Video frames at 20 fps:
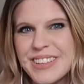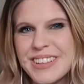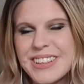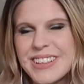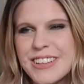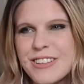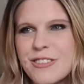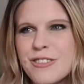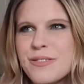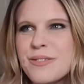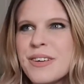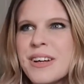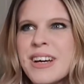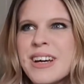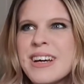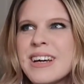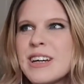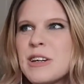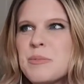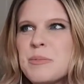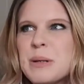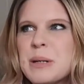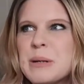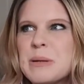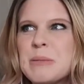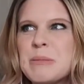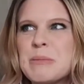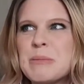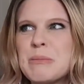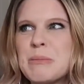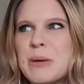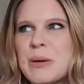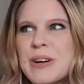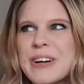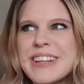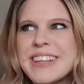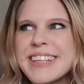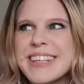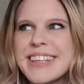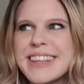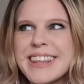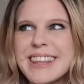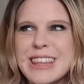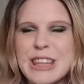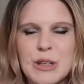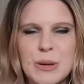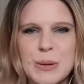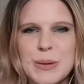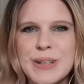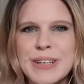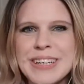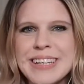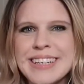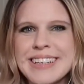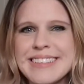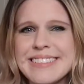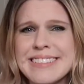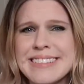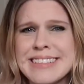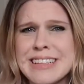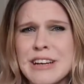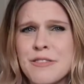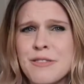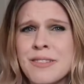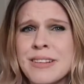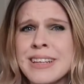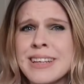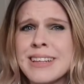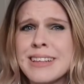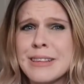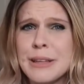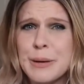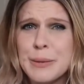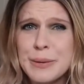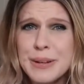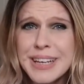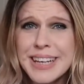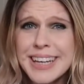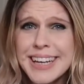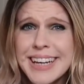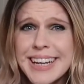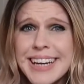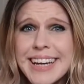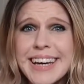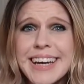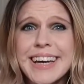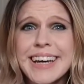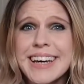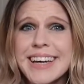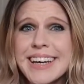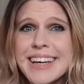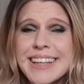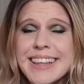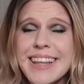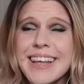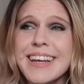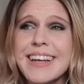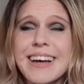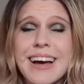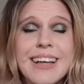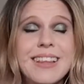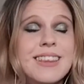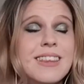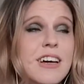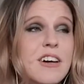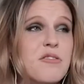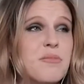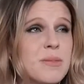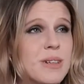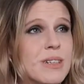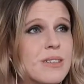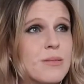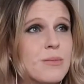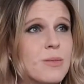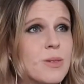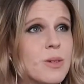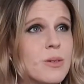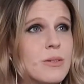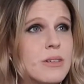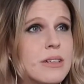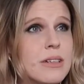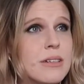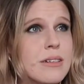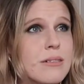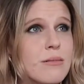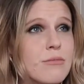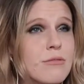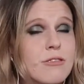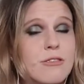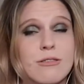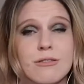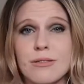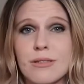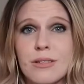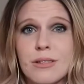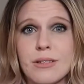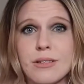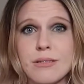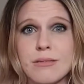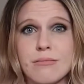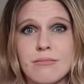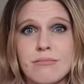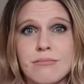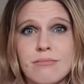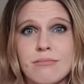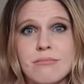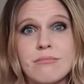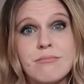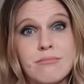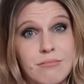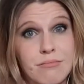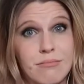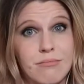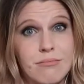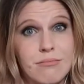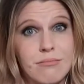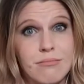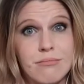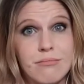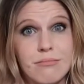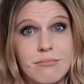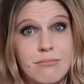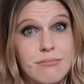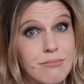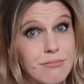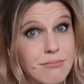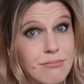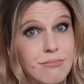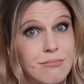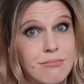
of. But more than Thor, it's definitely Loki. Like, I love me some Loki, I'm just saying. Yeah,